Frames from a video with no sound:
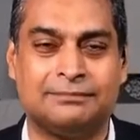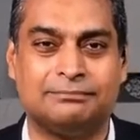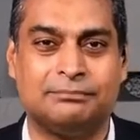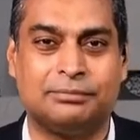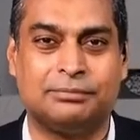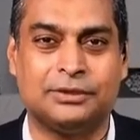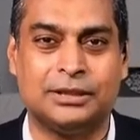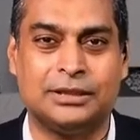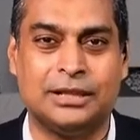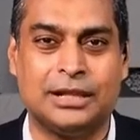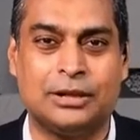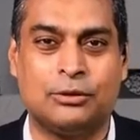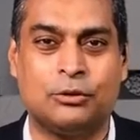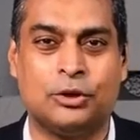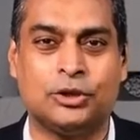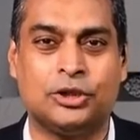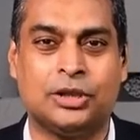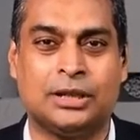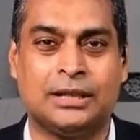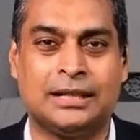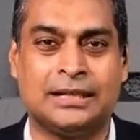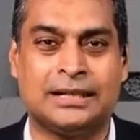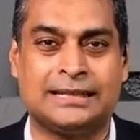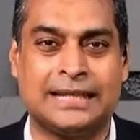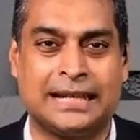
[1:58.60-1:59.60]

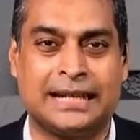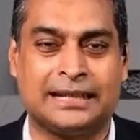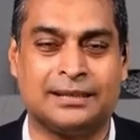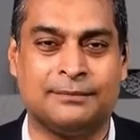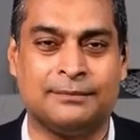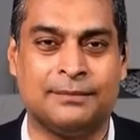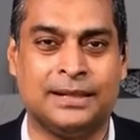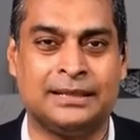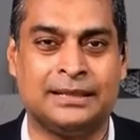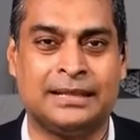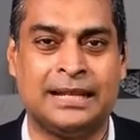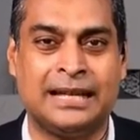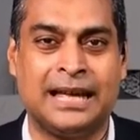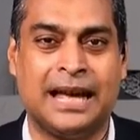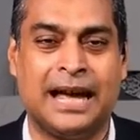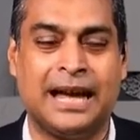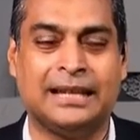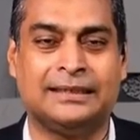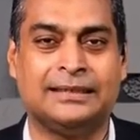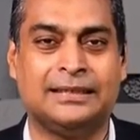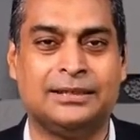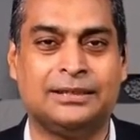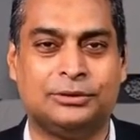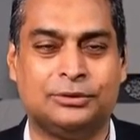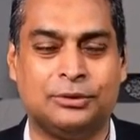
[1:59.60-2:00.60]
negotiated settlement, I
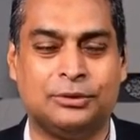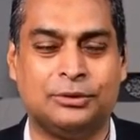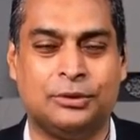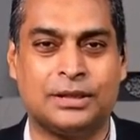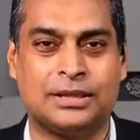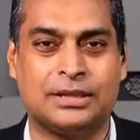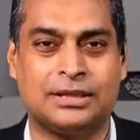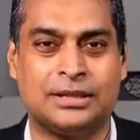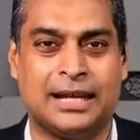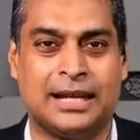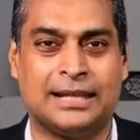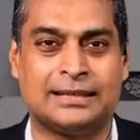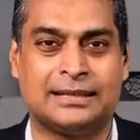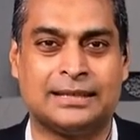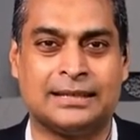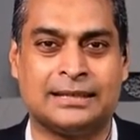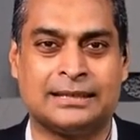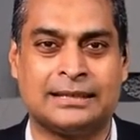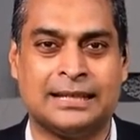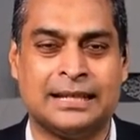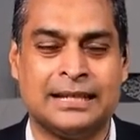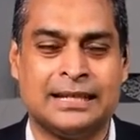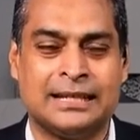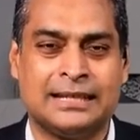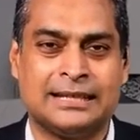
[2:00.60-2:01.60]
think those chances
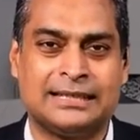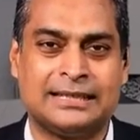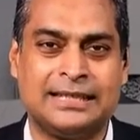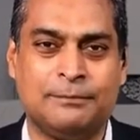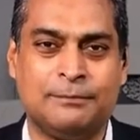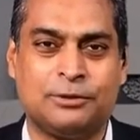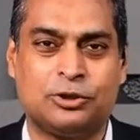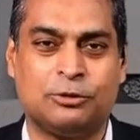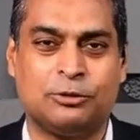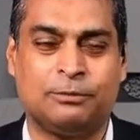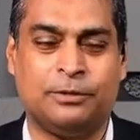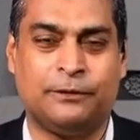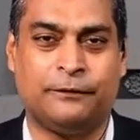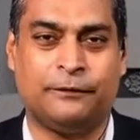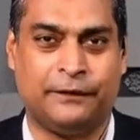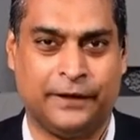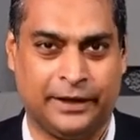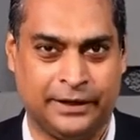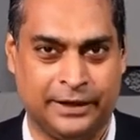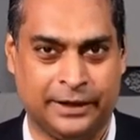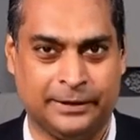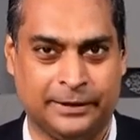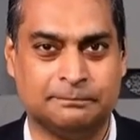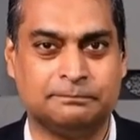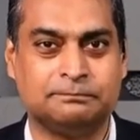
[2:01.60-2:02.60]
seems to be
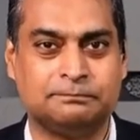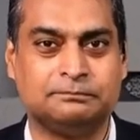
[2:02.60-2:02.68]
fading.